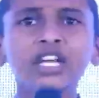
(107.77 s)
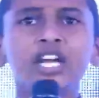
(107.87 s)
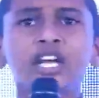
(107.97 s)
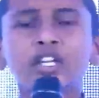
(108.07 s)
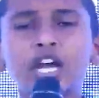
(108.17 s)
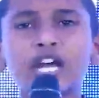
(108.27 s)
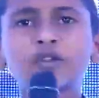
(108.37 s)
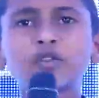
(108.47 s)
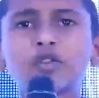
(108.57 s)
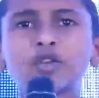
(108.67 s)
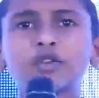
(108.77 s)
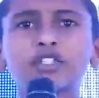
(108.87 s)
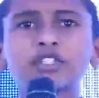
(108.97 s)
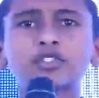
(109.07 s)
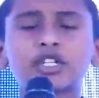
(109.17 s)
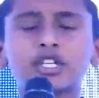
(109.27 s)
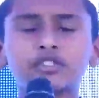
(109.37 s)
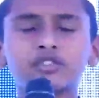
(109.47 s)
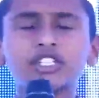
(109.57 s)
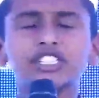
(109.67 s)
How to do the
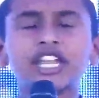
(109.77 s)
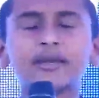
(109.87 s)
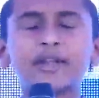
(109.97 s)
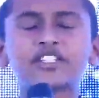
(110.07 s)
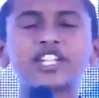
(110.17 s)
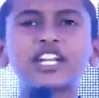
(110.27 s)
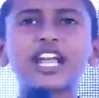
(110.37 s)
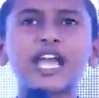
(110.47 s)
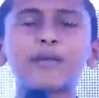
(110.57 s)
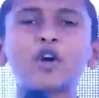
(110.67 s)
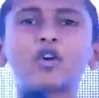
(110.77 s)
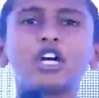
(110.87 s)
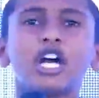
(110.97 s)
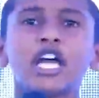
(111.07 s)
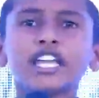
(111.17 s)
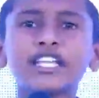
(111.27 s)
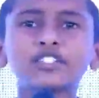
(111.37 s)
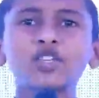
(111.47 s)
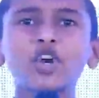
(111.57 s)
shooting star mentioned above? It is known